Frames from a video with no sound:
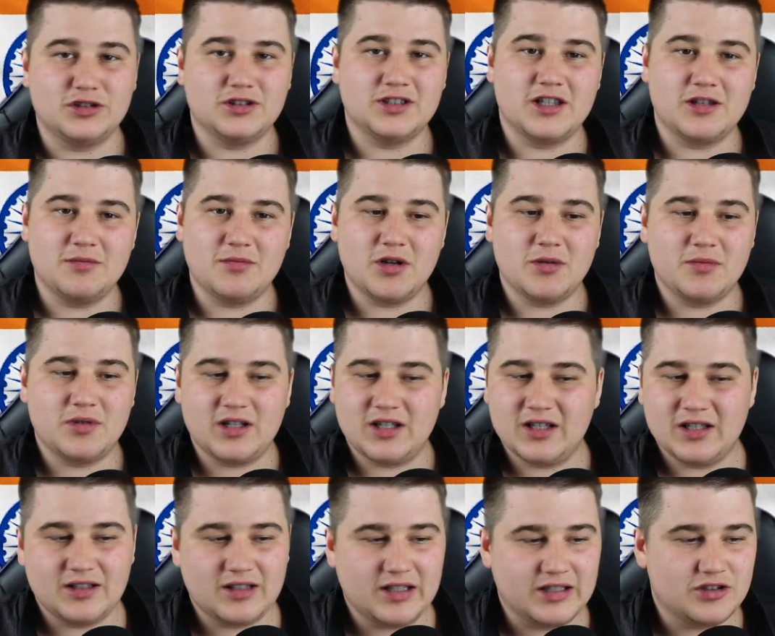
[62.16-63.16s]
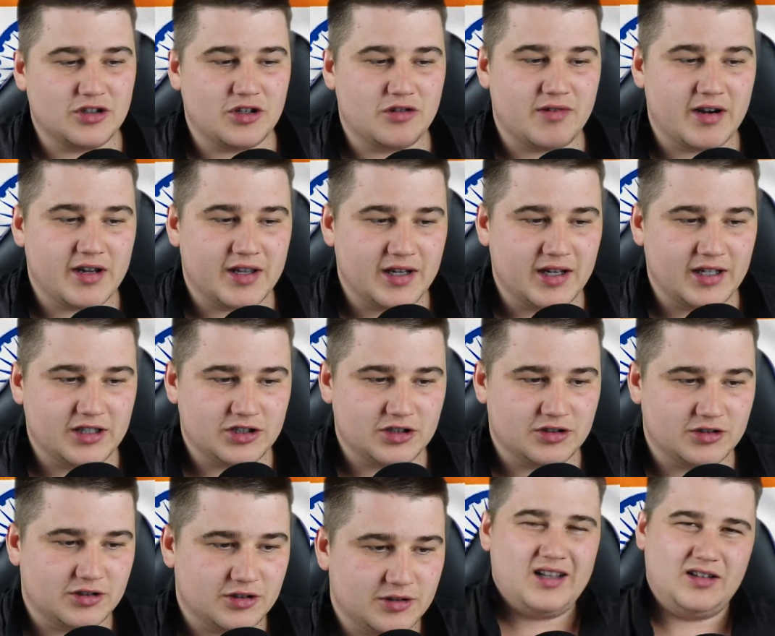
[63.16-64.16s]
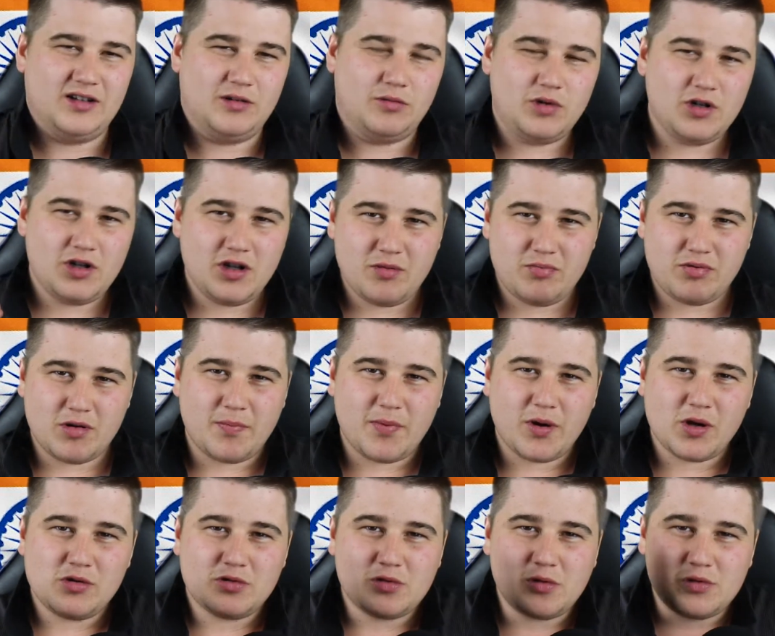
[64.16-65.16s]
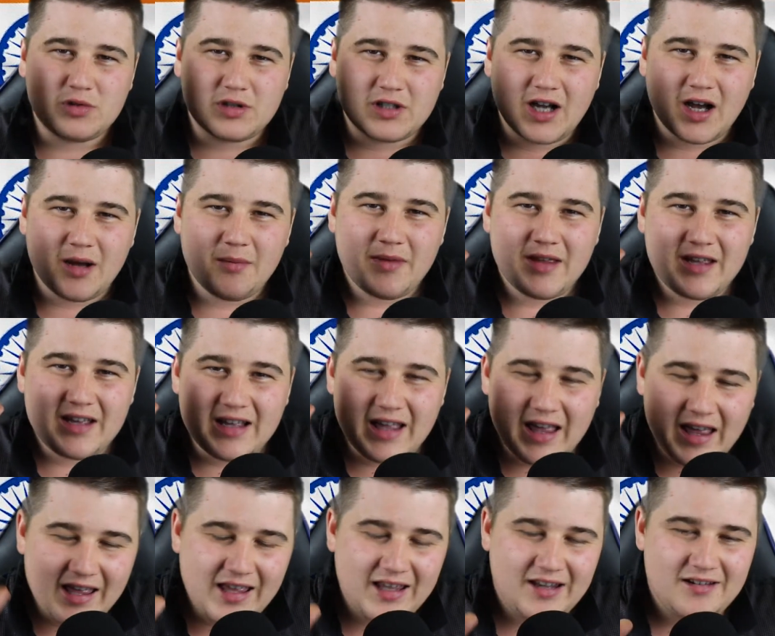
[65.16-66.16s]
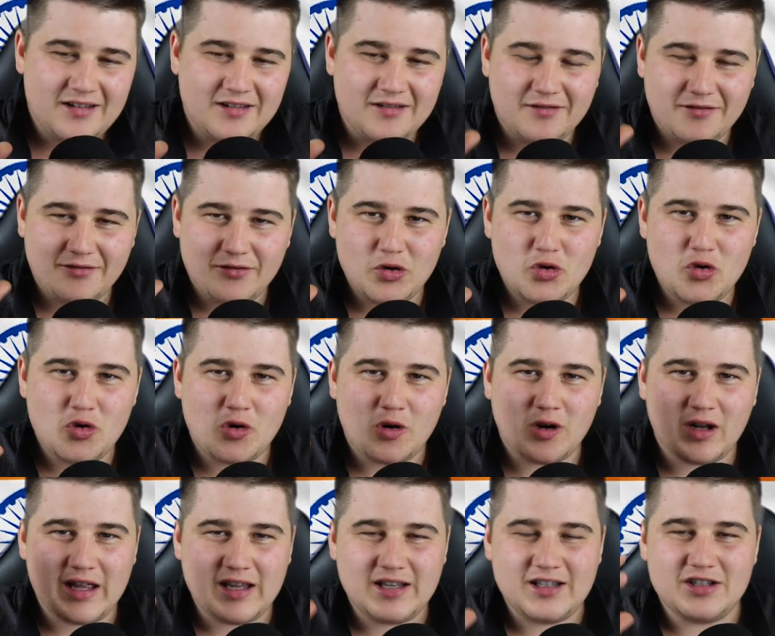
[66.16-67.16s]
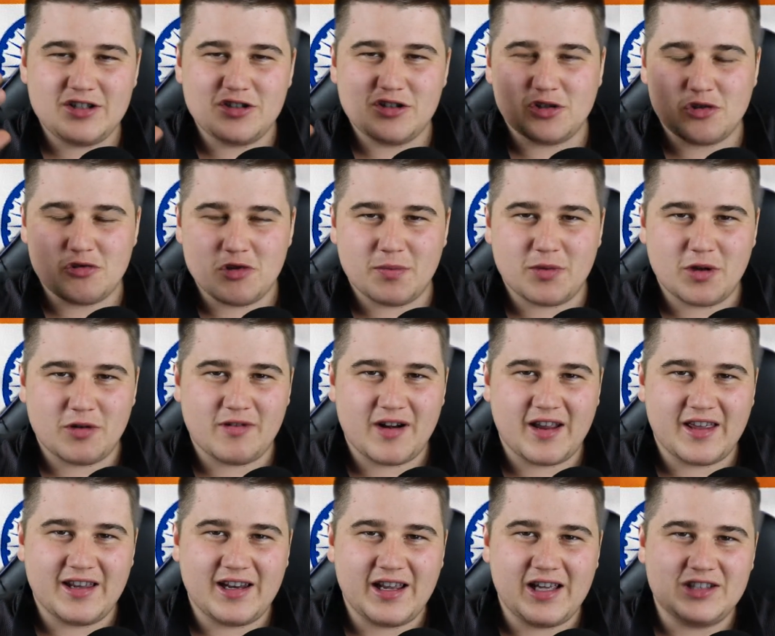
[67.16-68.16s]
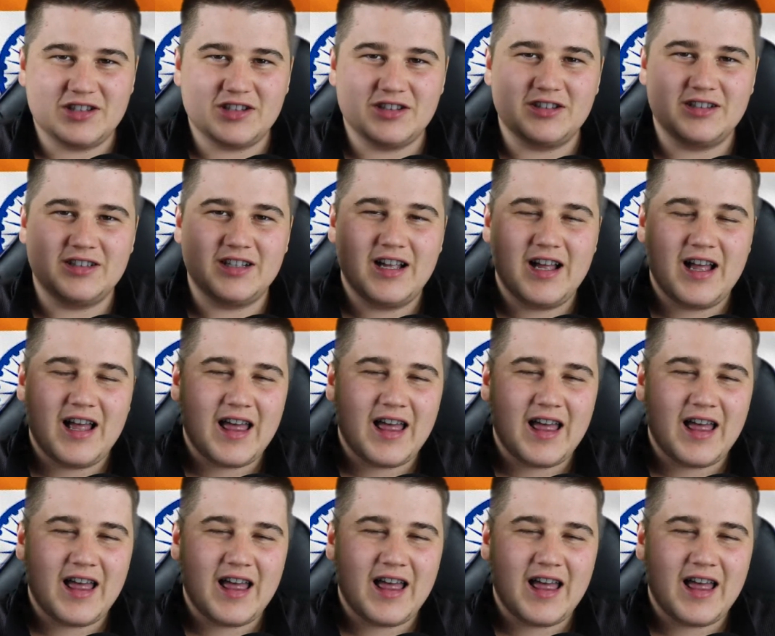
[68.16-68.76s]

Because at the moment, it, there's no regulations. Now, one of the proposals coming in for India's crypto regulation